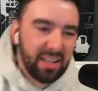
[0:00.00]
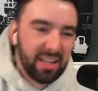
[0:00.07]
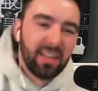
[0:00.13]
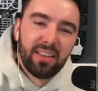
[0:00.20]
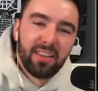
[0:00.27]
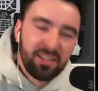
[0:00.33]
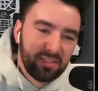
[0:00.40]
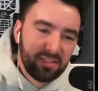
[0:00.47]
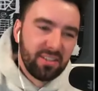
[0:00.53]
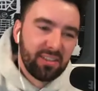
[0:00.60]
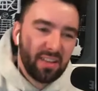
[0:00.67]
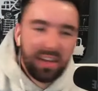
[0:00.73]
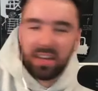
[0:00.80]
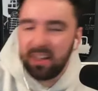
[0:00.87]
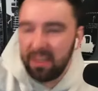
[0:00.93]
And then there's a,
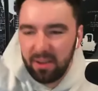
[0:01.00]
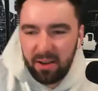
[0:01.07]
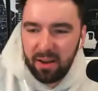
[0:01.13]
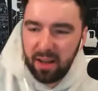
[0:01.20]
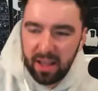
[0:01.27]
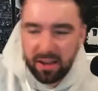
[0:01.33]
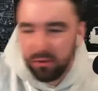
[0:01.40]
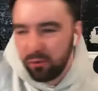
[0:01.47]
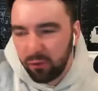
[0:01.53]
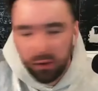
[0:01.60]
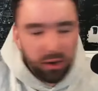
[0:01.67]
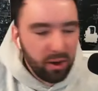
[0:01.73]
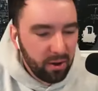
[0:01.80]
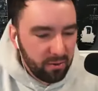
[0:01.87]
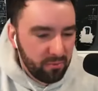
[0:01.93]
like
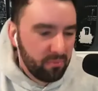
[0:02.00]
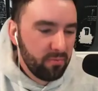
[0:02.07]
infinite,